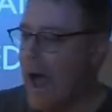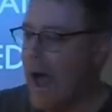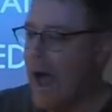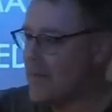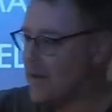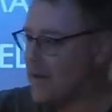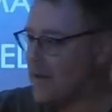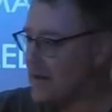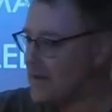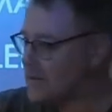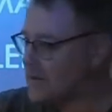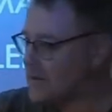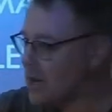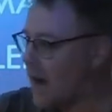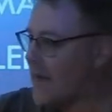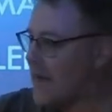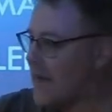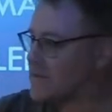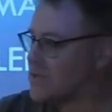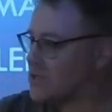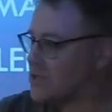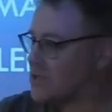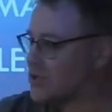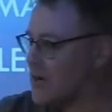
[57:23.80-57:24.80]
And then he
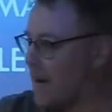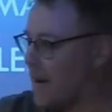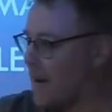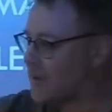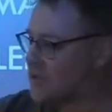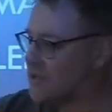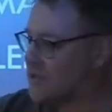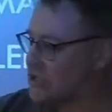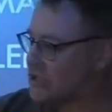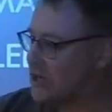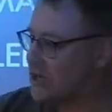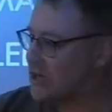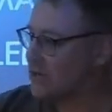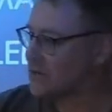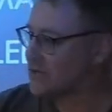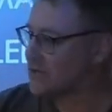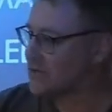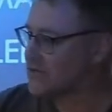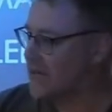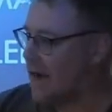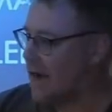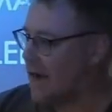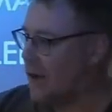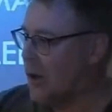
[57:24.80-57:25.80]
tightens the strap on his shield
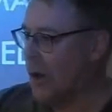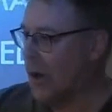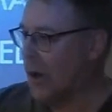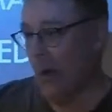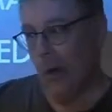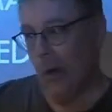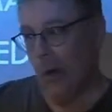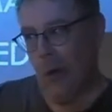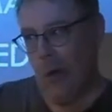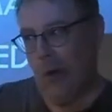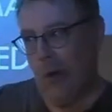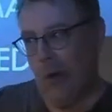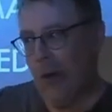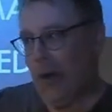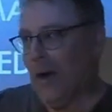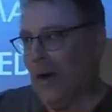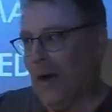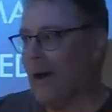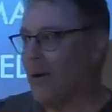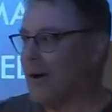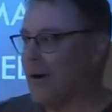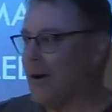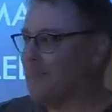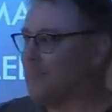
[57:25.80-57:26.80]
as though,
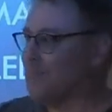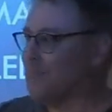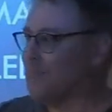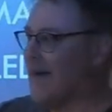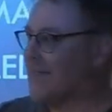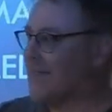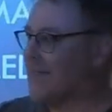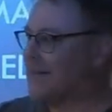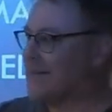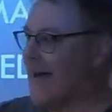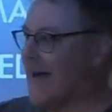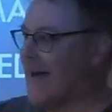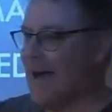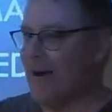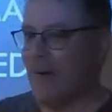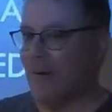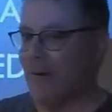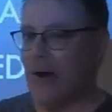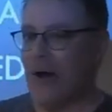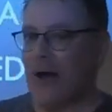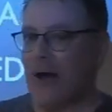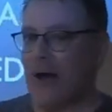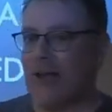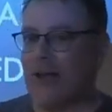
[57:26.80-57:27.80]
oh well, another day at
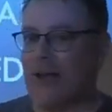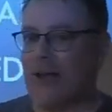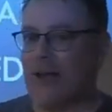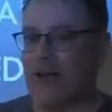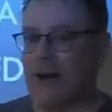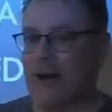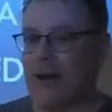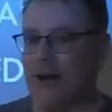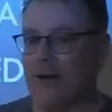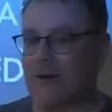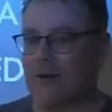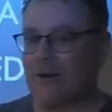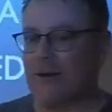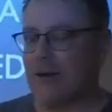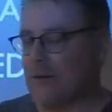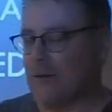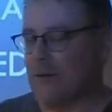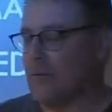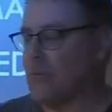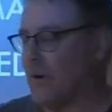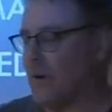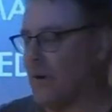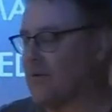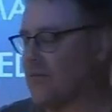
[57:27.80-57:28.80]
work. You know,
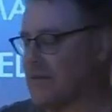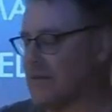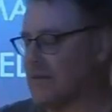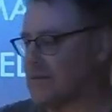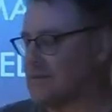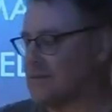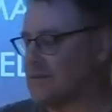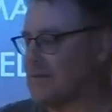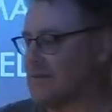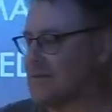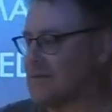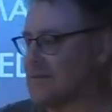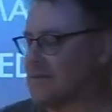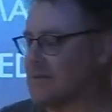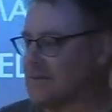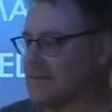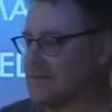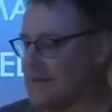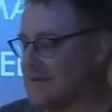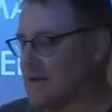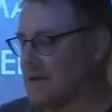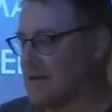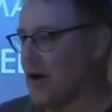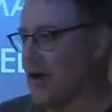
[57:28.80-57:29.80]
one of his, his,
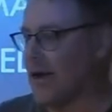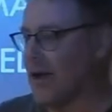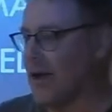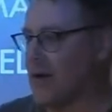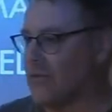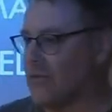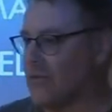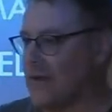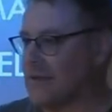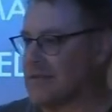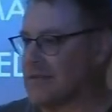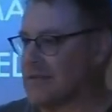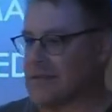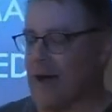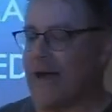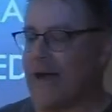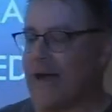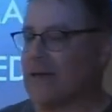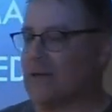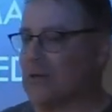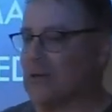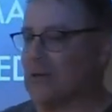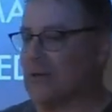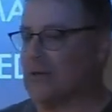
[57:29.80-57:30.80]
his ongoing things is I
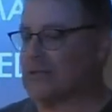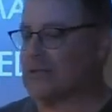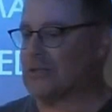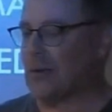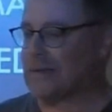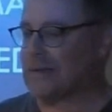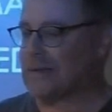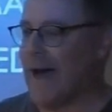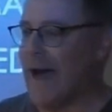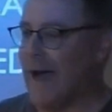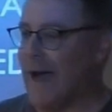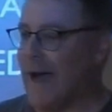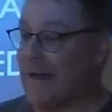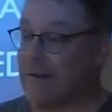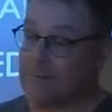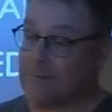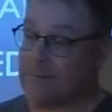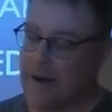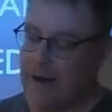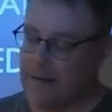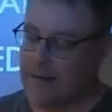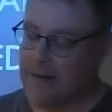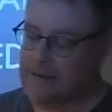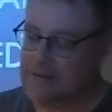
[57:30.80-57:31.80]
could do this all day,
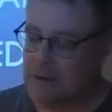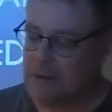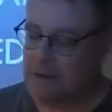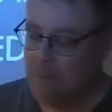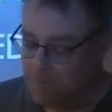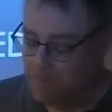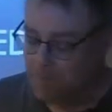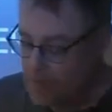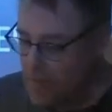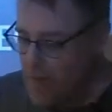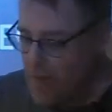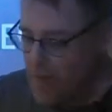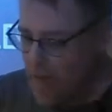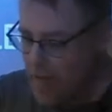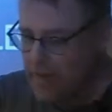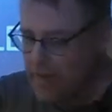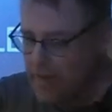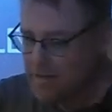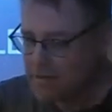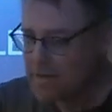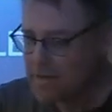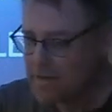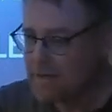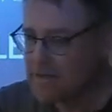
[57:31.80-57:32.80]
right? And so
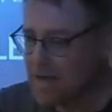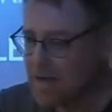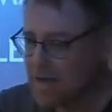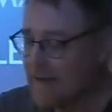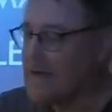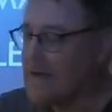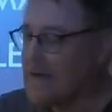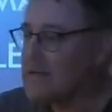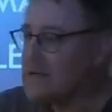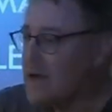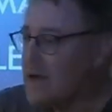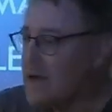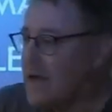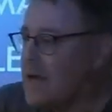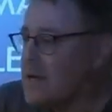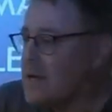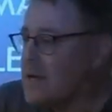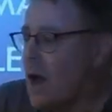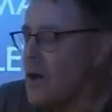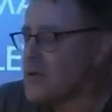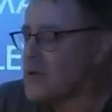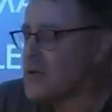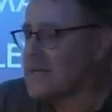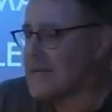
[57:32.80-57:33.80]
He's, he's like, he, he
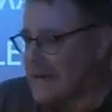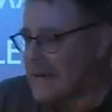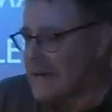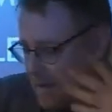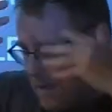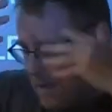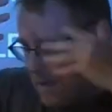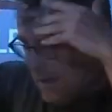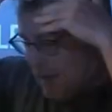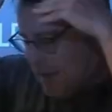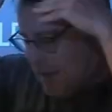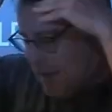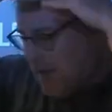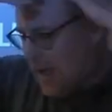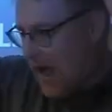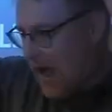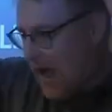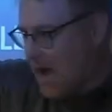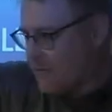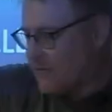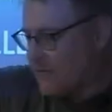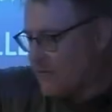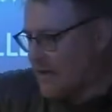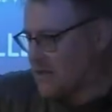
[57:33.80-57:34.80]
knows he, he, he
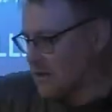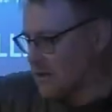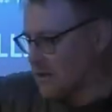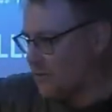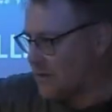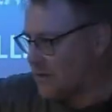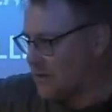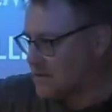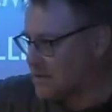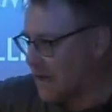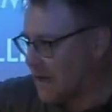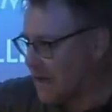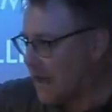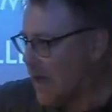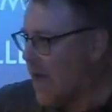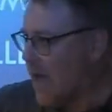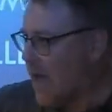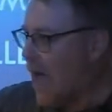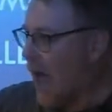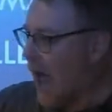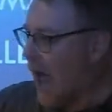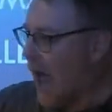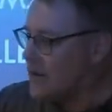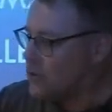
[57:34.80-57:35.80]
can't face off this thing.
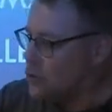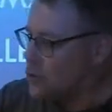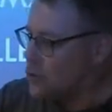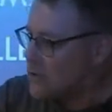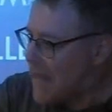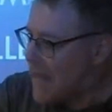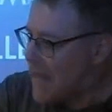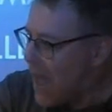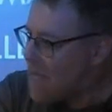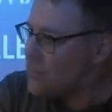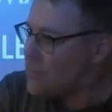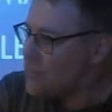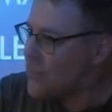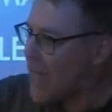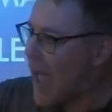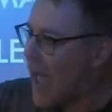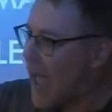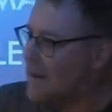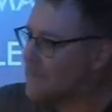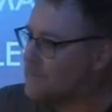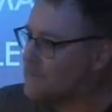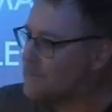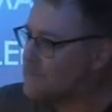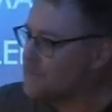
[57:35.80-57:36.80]
And you get
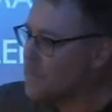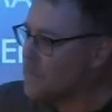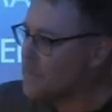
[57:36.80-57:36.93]
that.